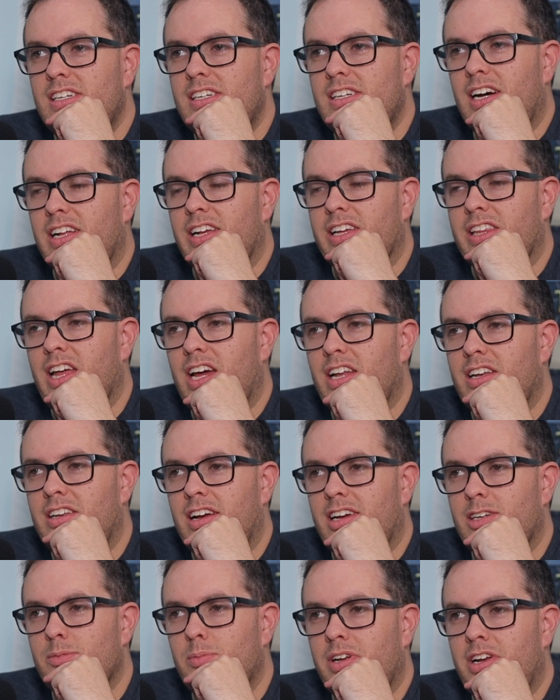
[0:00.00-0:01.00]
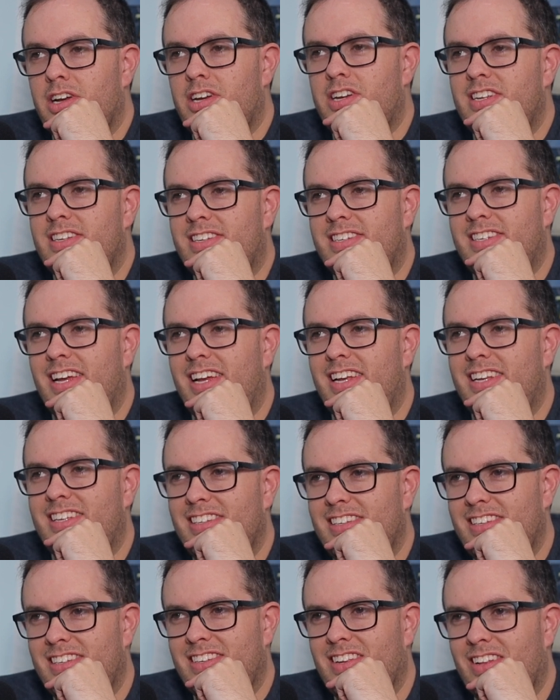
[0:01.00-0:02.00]
I like that explanation.
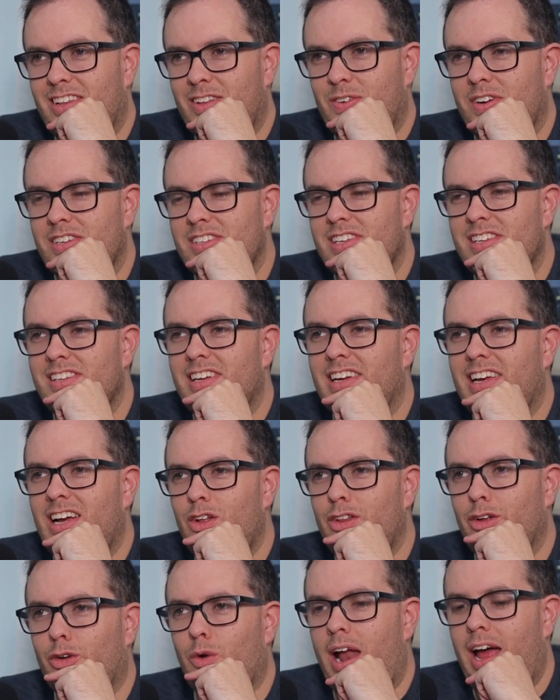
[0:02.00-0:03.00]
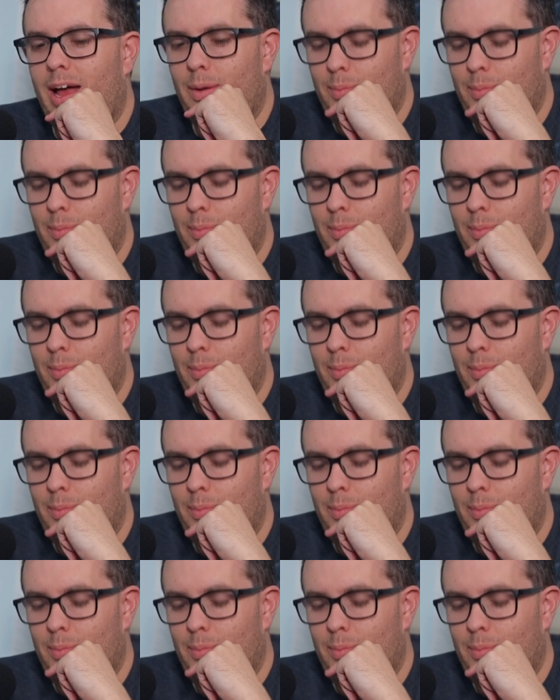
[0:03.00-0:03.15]
Otherwise, it's like, how the crap?